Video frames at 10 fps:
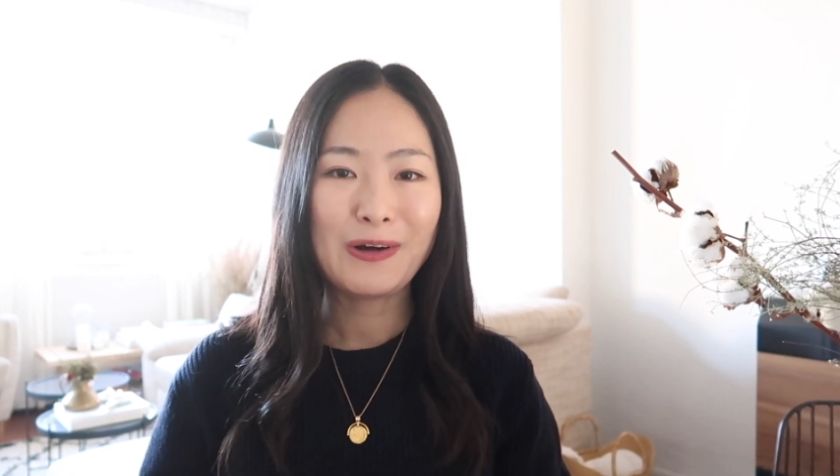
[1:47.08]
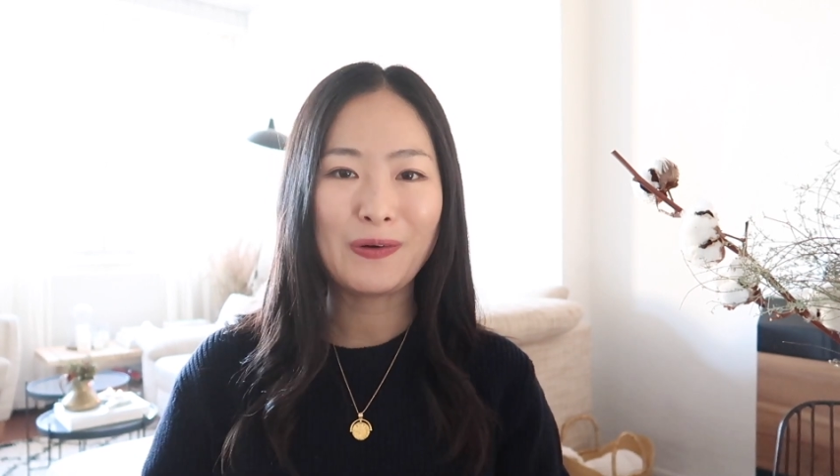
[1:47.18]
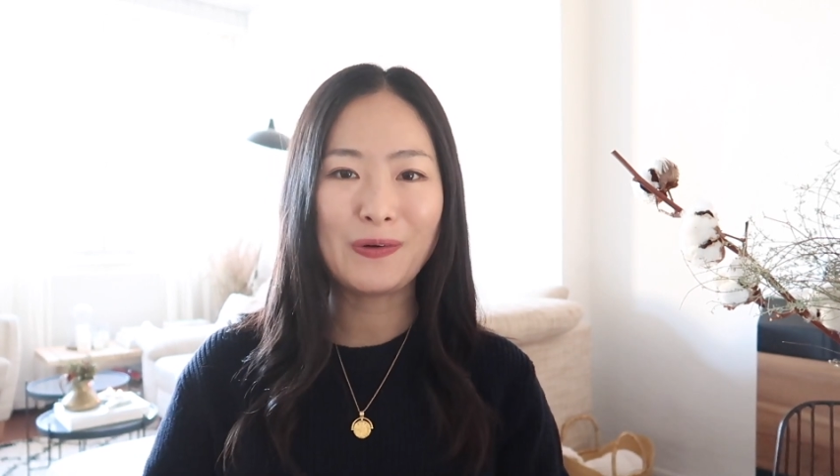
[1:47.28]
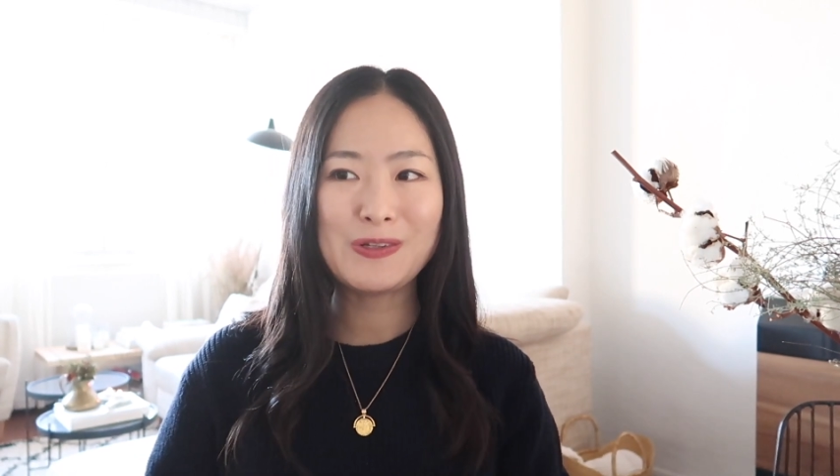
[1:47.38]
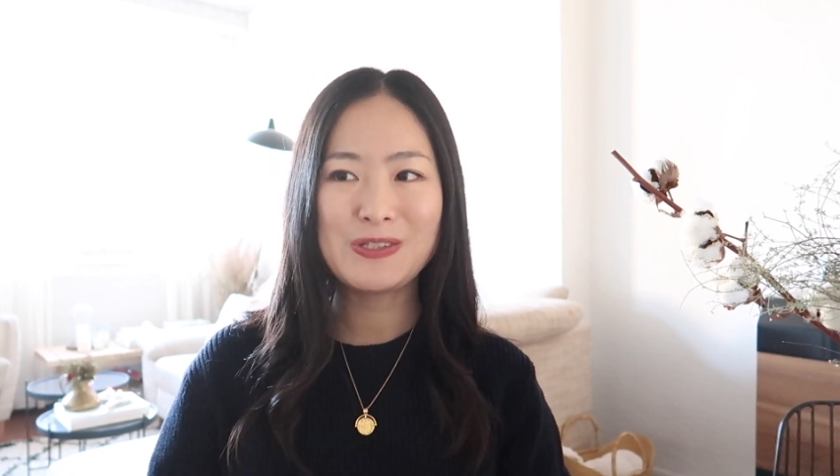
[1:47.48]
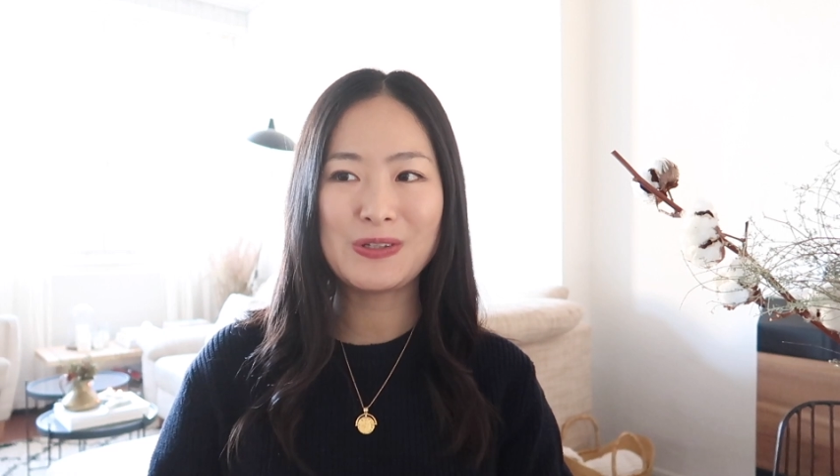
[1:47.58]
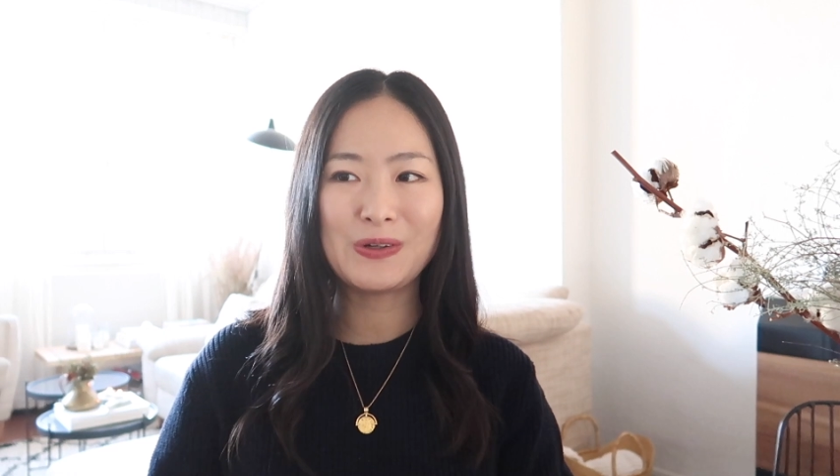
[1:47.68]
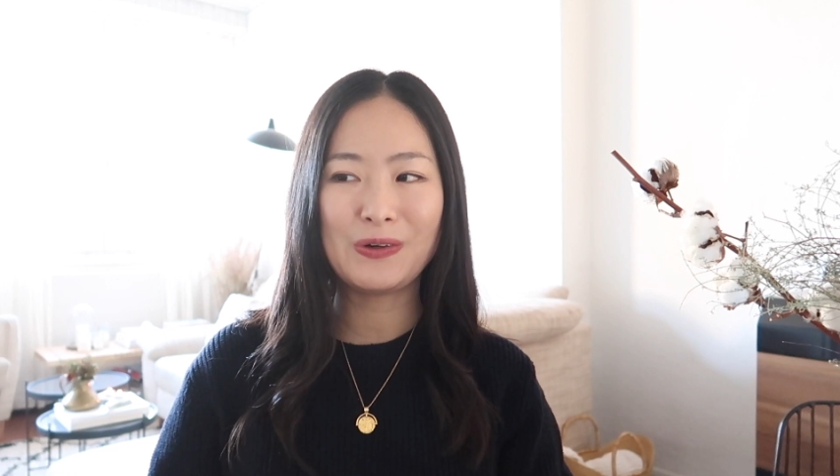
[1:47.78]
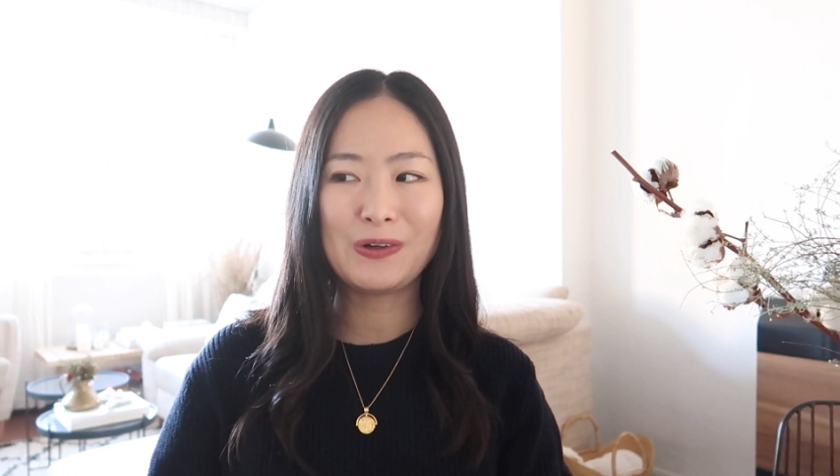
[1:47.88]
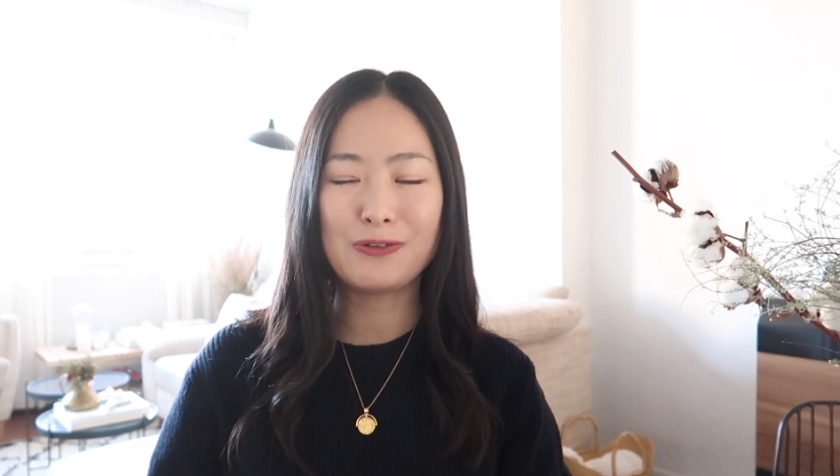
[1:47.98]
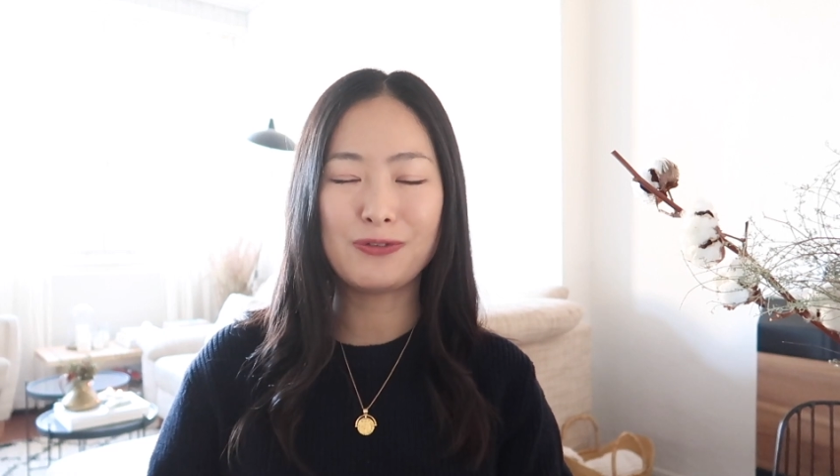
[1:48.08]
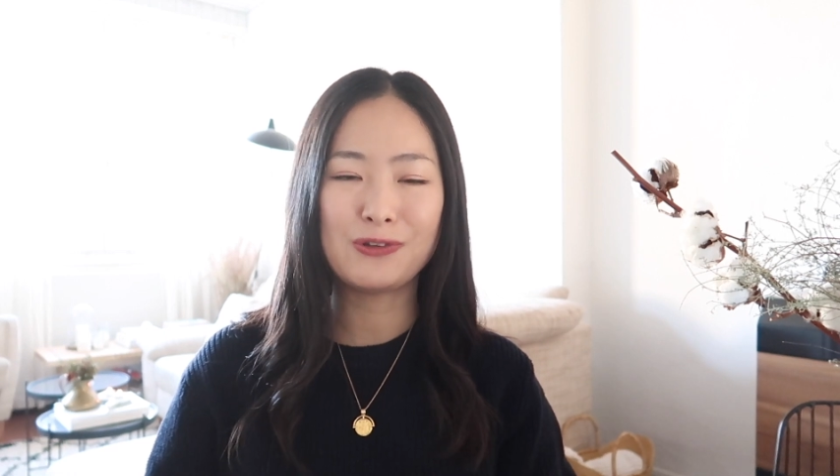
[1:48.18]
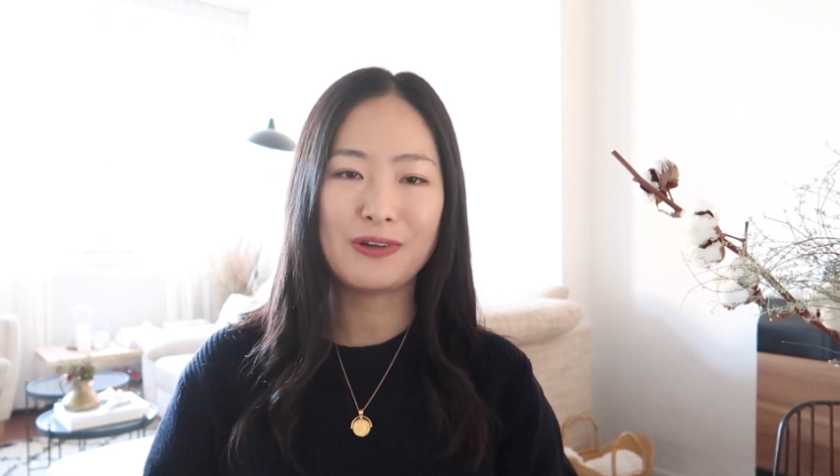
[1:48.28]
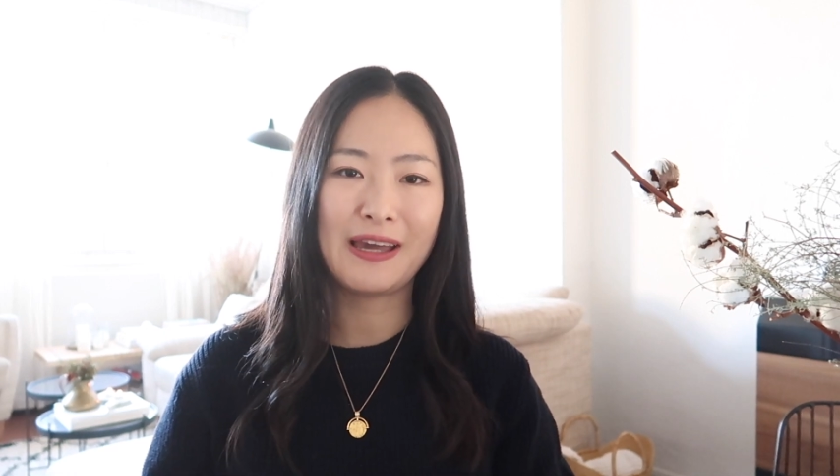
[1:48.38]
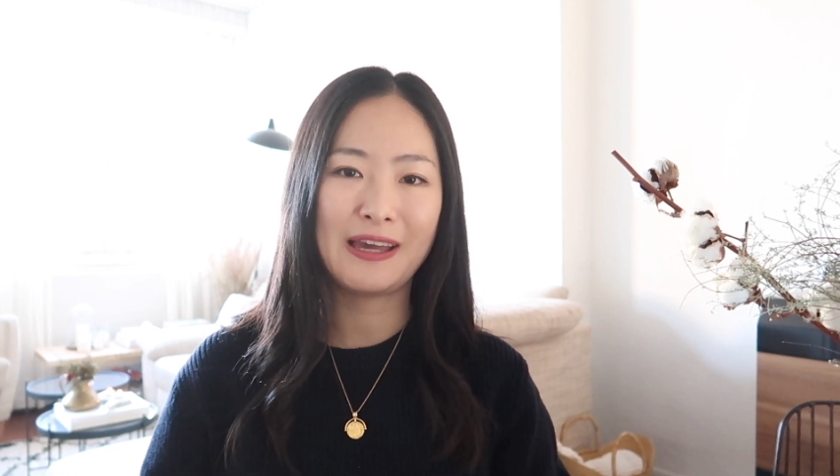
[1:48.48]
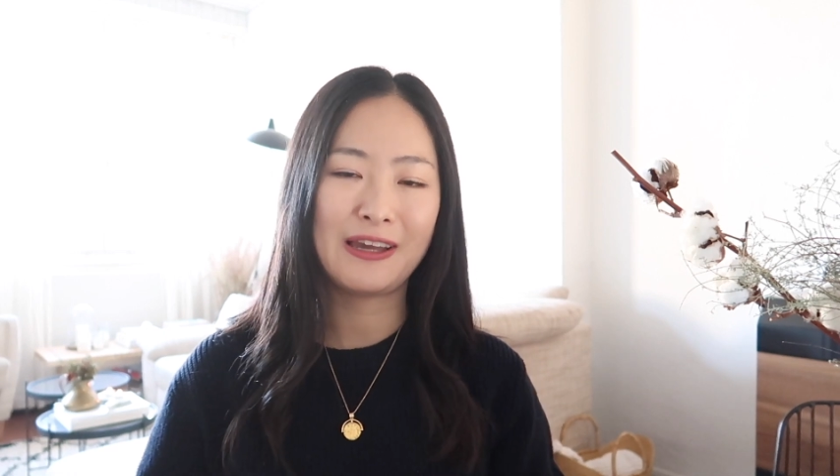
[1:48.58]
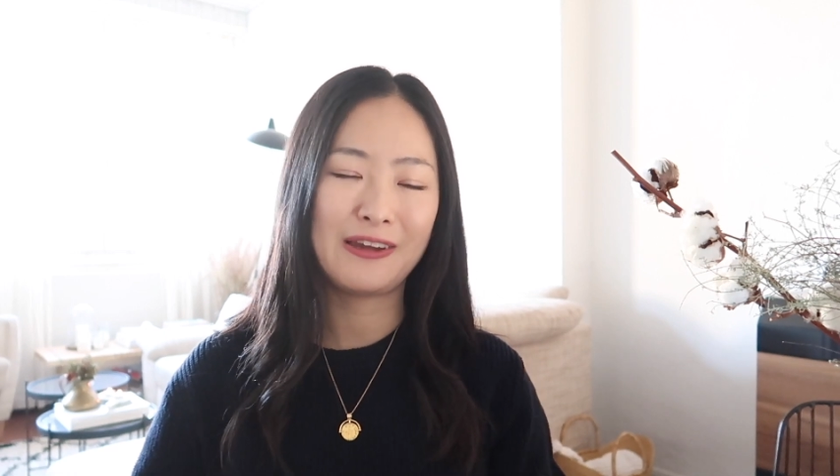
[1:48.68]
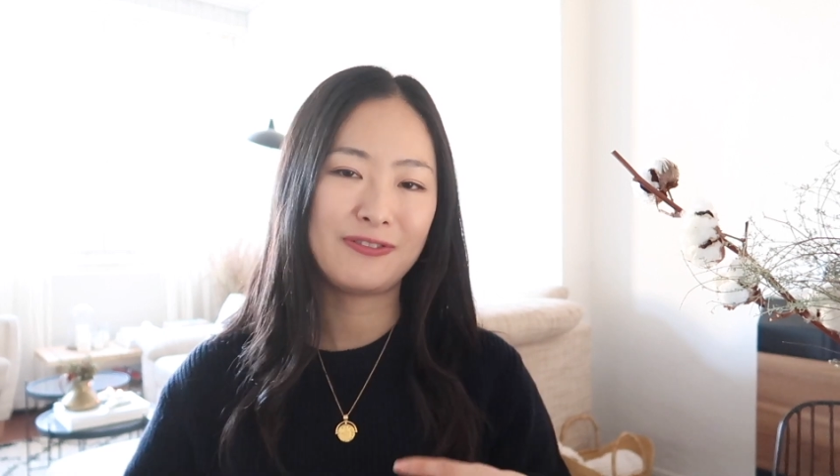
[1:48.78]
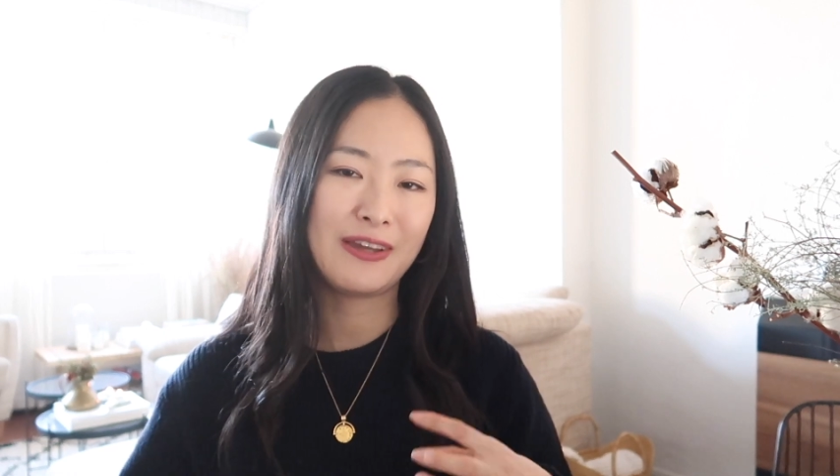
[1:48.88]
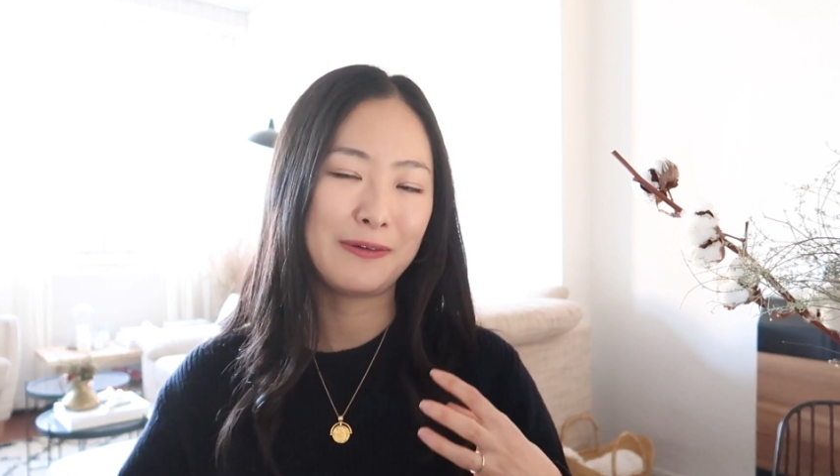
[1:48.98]
Also, if you
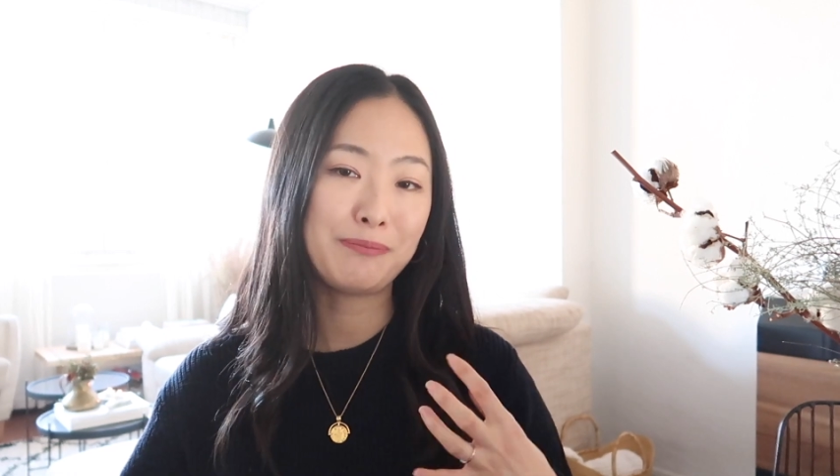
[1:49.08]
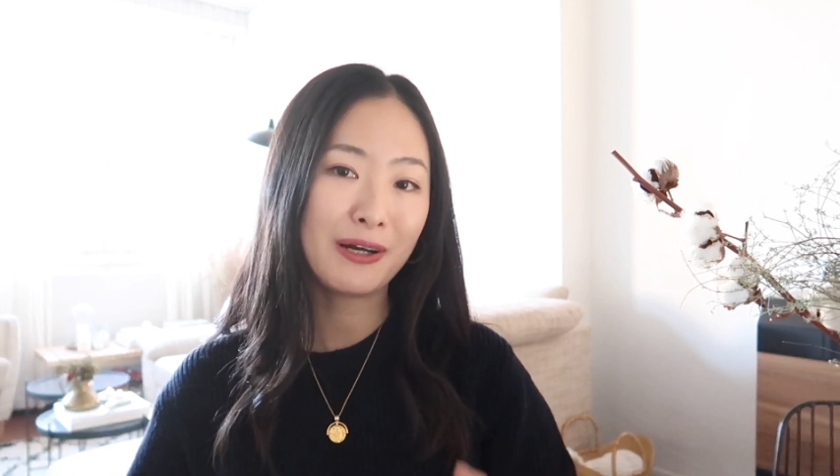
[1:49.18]
have a